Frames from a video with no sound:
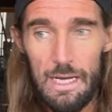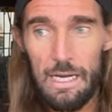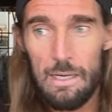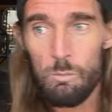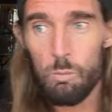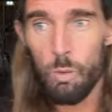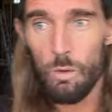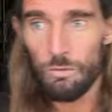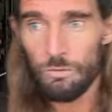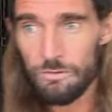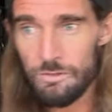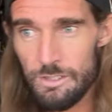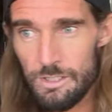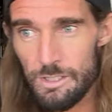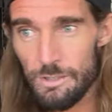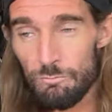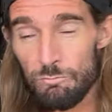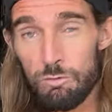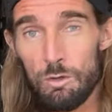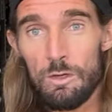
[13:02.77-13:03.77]
I want
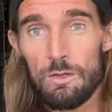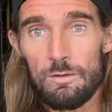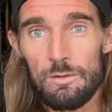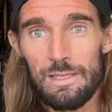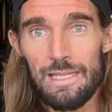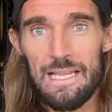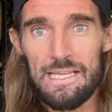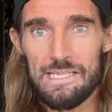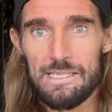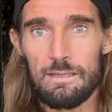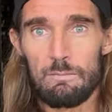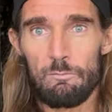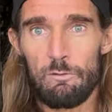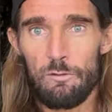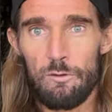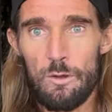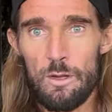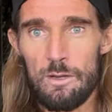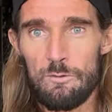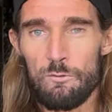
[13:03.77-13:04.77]
to run less than
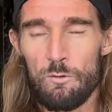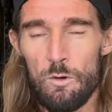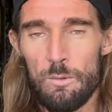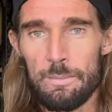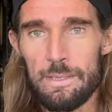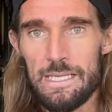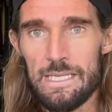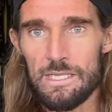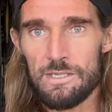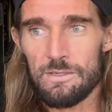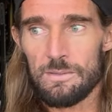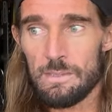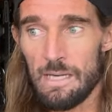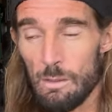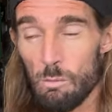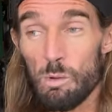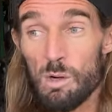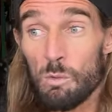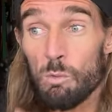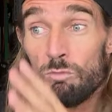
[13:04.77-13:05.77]
34 minutes. I
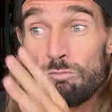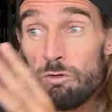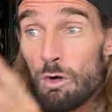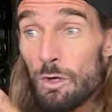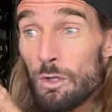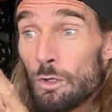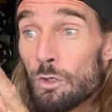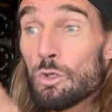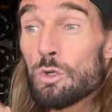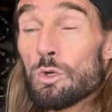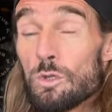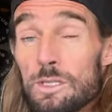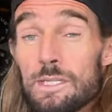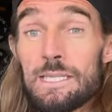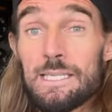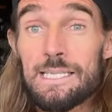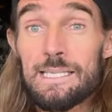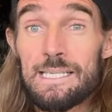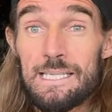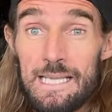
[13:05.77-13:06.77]
want to run a good
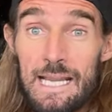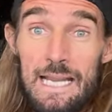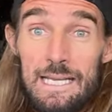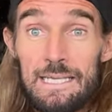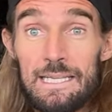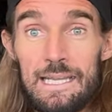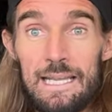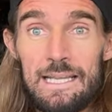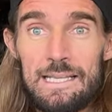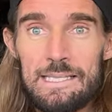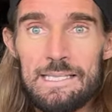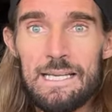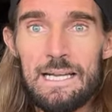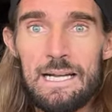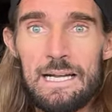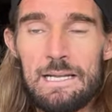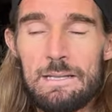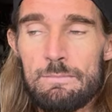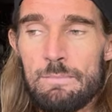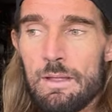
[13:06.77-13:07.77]
10K
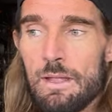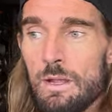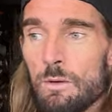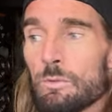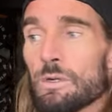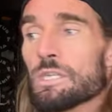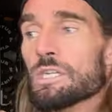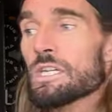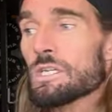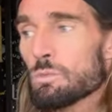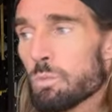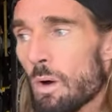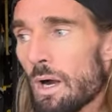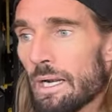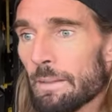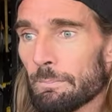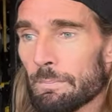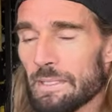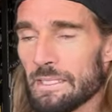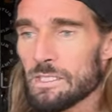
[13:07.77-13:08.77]
time, which is what
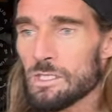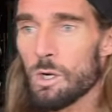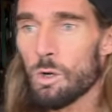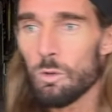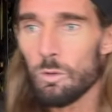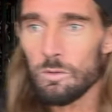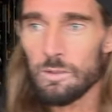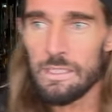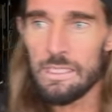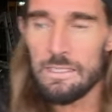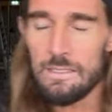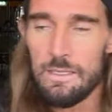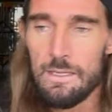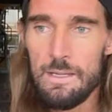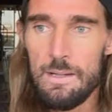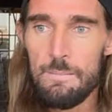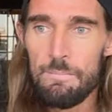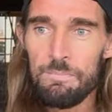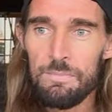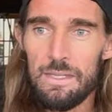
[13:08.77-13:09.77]
I'd been told in,
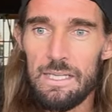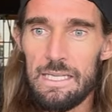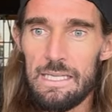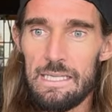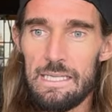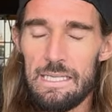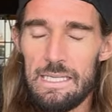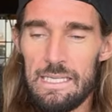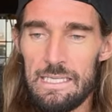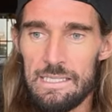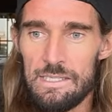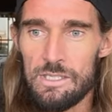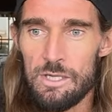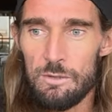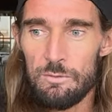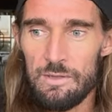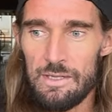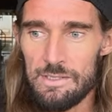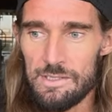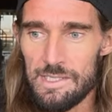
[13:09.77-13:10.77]
in
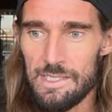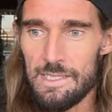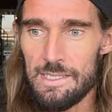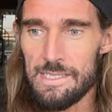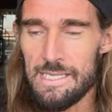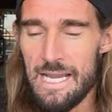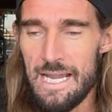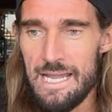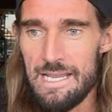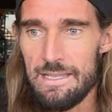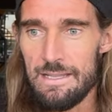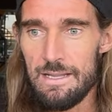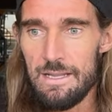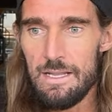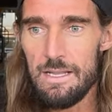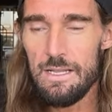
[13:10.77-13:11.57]
2010